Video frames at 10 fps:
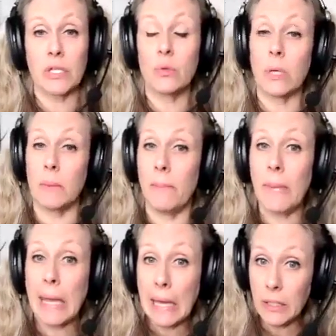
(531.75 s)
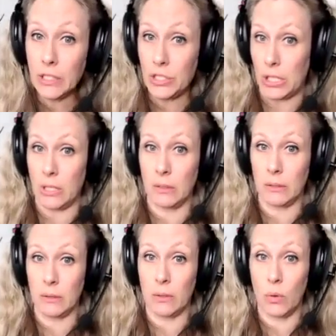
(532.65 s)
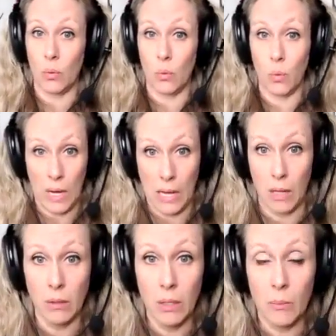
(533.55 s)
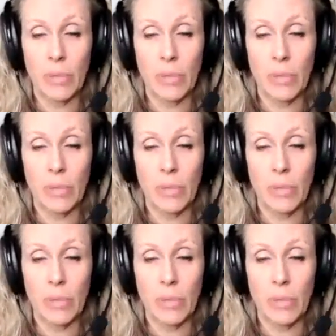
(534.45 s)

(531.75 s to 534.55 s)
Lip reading: You can manage it well,